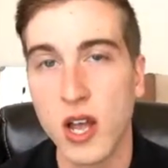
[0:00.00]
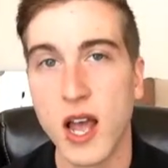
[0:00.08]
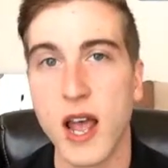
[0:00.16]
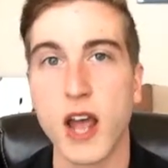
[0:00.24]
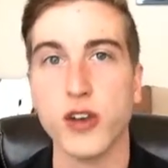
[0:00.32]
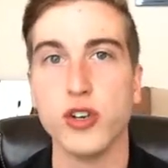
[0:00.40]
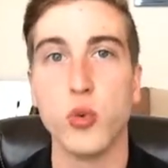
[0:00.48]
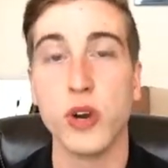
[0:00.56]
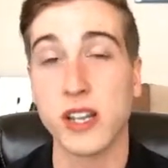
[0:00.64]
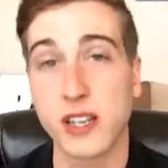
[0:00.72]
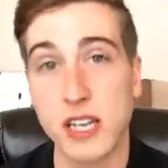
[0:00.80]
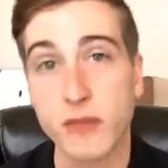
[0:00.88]
and you
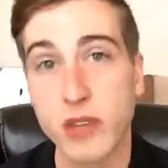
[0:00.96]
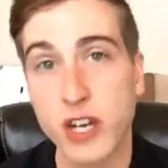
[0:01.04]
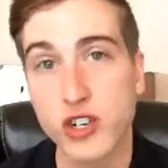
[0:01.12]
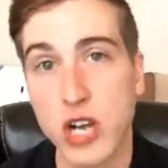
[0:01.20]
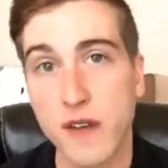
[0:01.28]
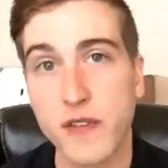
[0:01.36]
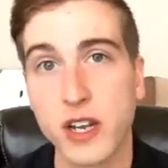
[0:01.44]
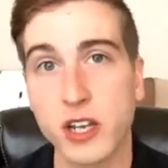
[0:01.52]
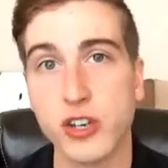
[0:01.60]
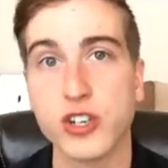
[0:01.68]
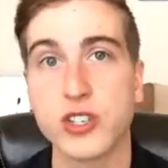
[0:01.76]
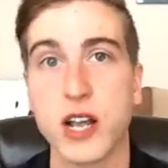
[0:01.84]
want to keep that traffic and
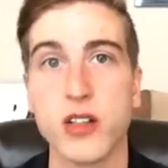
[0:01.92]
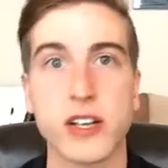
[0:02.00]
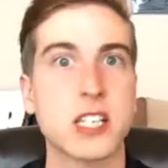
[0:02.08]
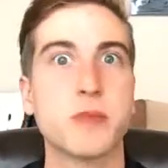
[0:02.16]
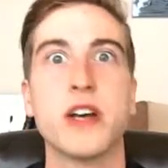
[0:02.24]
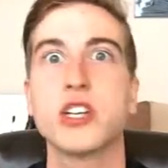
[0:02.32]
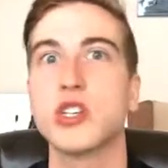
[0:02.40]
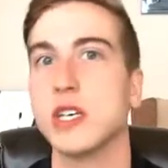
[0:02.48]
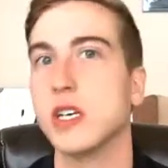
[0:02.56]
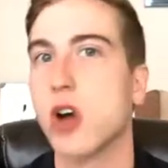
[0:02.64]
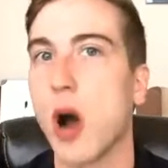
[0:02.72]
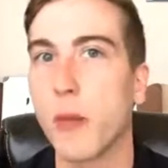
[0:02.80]
you're selling especially
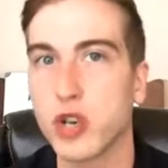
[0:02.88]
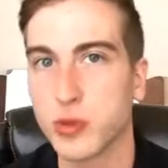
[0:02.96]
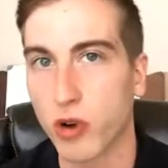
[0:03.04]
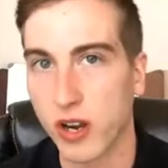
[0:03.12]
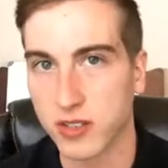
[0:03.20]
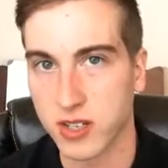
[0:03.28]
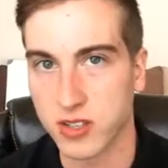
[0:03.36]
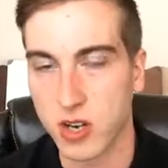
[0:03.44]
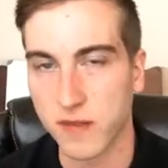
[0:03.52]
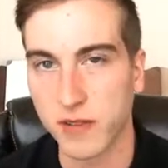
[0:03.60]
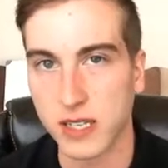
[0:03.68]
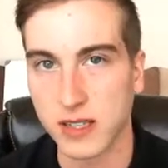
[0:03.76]
e-commerce products and
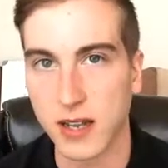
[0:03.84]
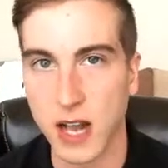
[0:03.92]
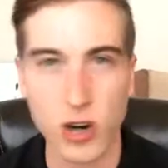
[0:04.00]
stuff like that,